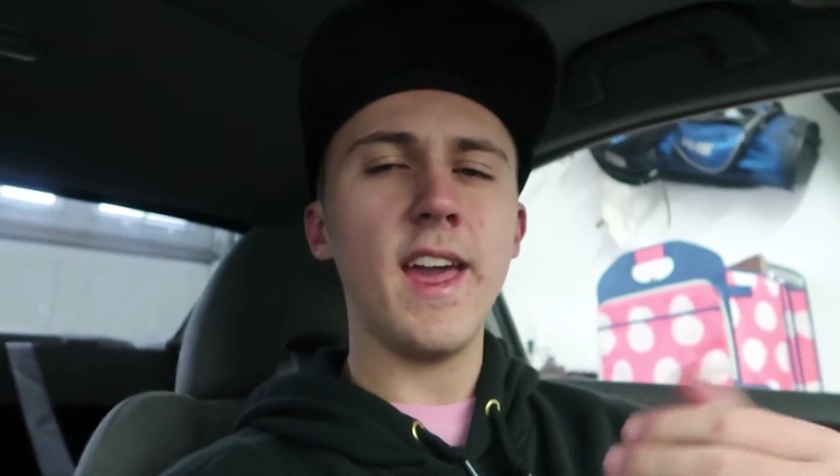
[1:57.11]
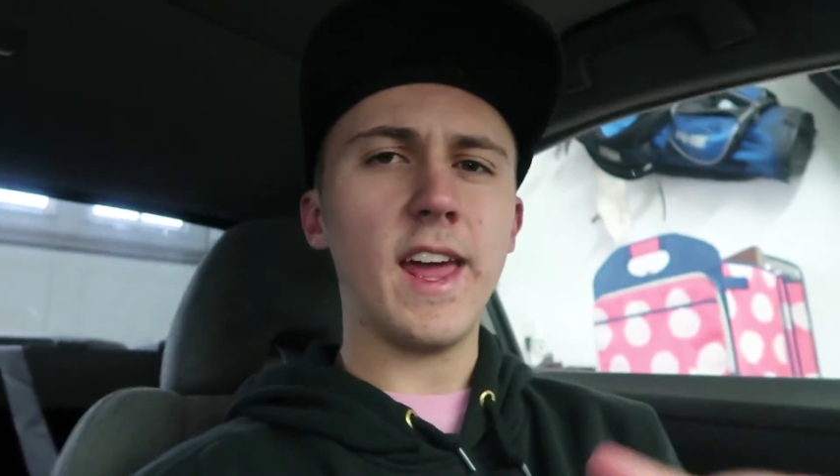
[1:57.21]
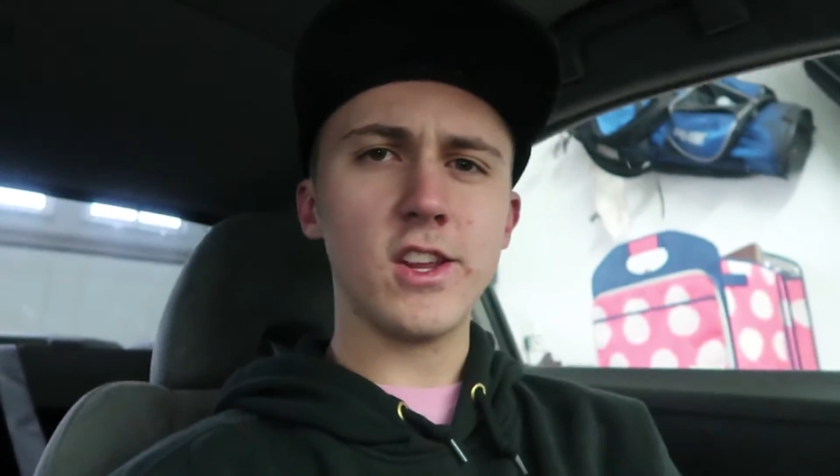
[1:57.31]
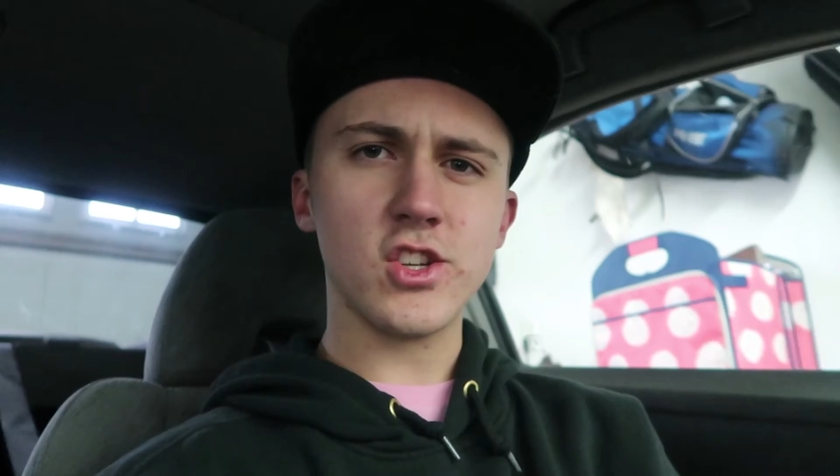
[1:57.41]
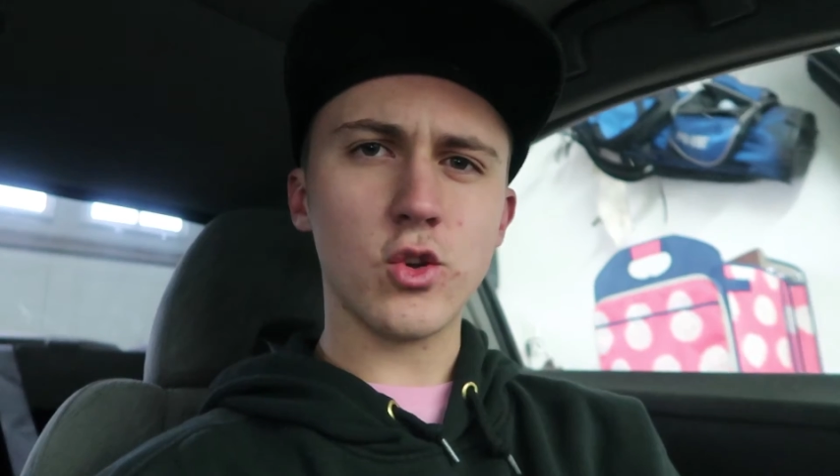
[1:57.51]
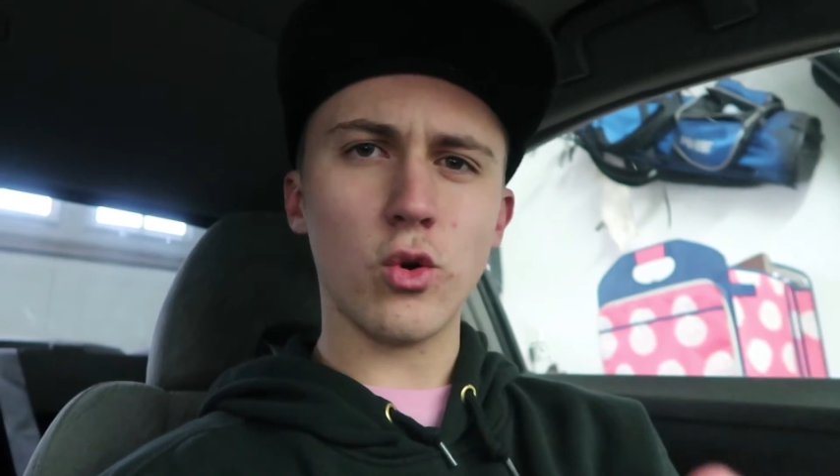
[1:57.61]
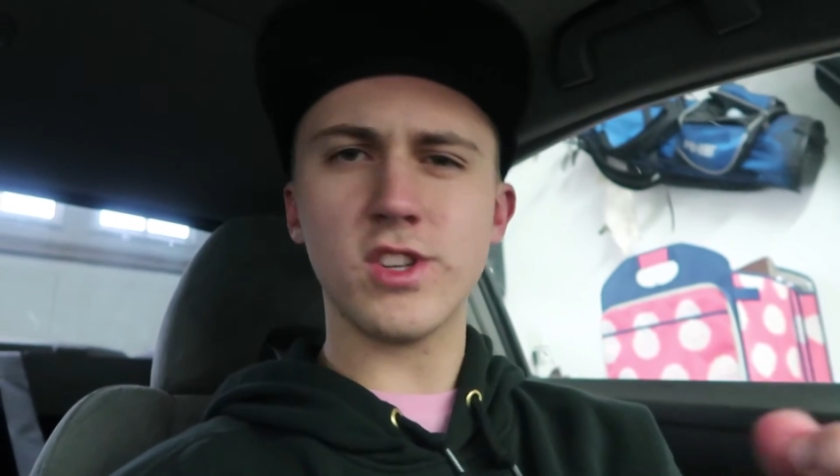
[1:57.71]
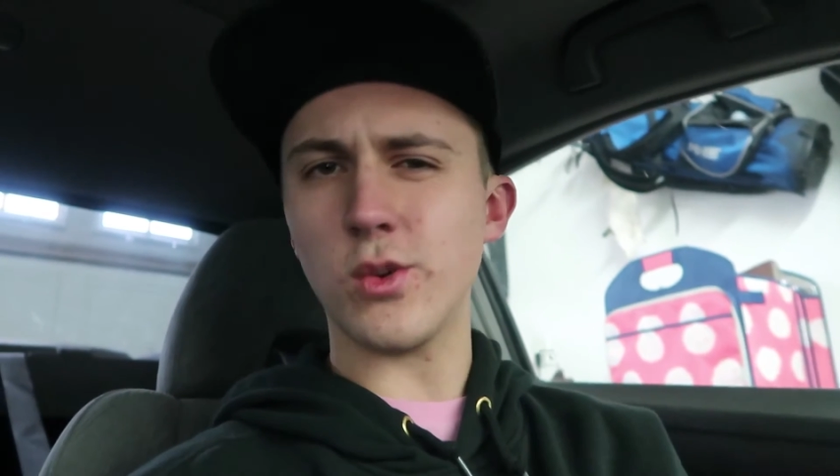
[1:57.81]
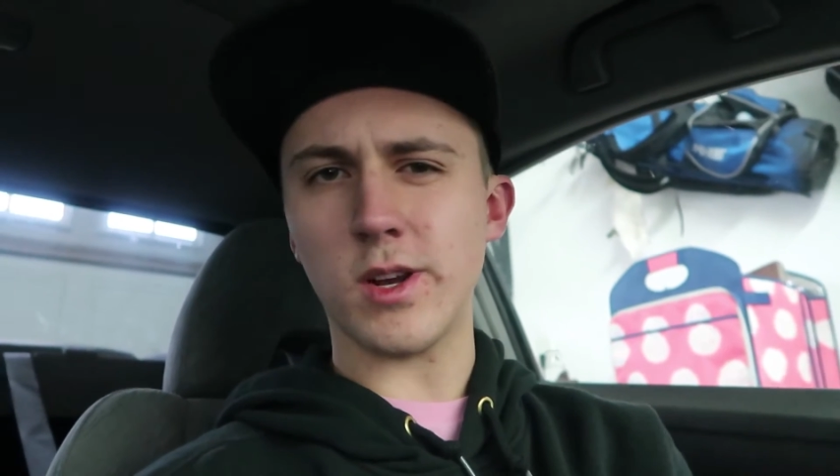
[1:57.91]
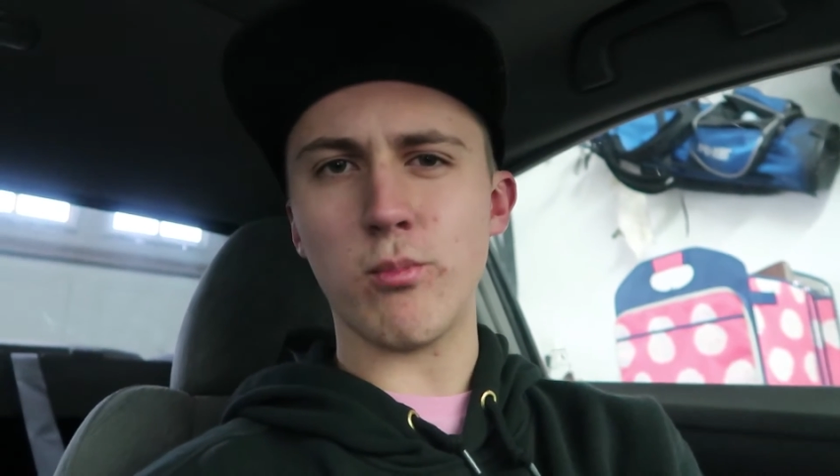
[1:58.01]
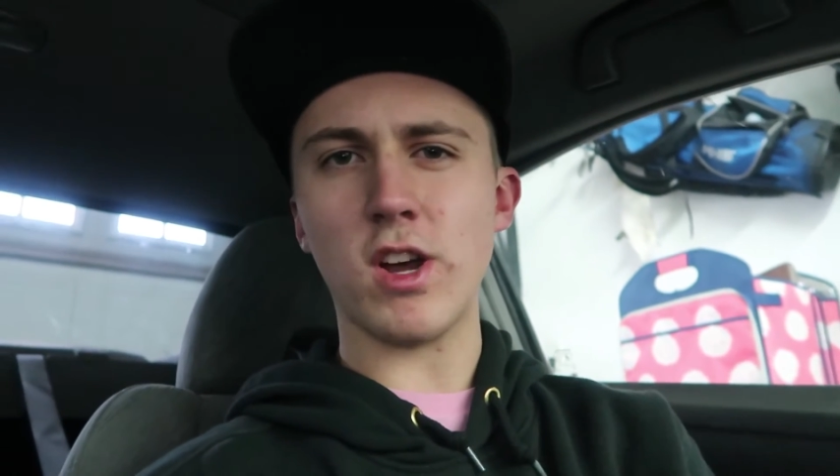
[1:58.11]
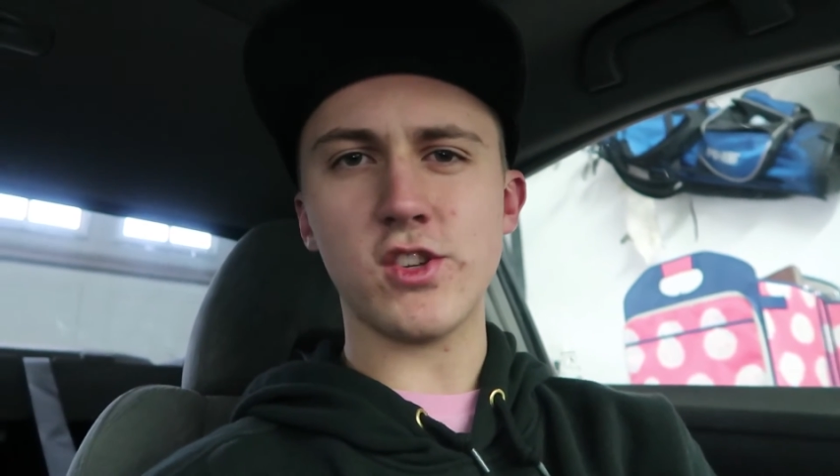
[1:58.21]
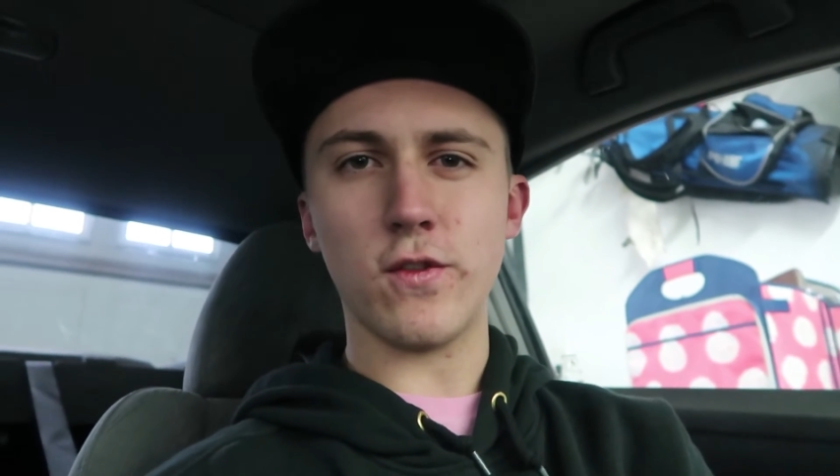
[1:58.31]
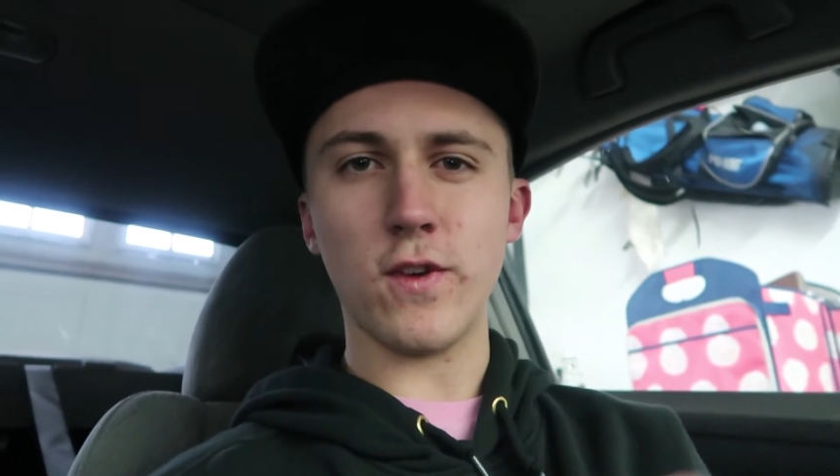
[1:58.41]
And it's just cool because you can impress your